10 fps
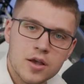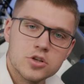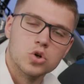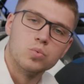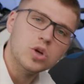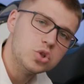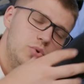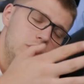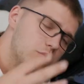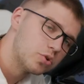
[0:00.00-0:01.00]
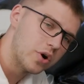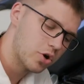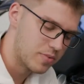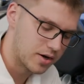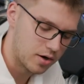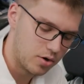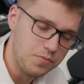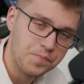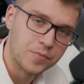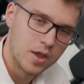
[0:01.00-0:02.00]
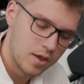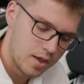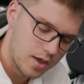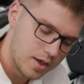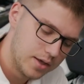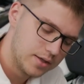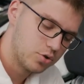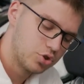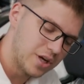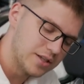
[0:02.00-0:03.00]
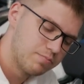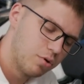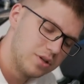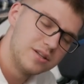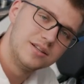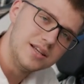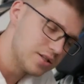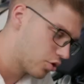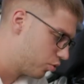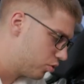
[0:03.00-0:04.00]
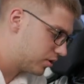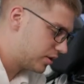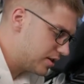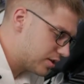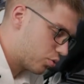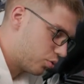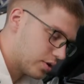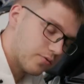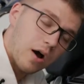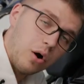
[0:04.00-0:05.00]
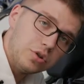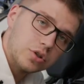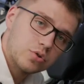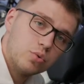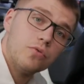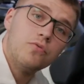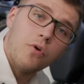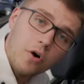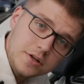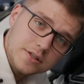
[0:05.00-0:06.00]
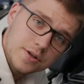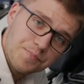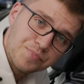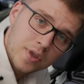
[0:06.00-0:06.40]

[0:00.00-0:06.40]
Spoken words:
So what we would recommend now is to just put in this screw, the outer screw first,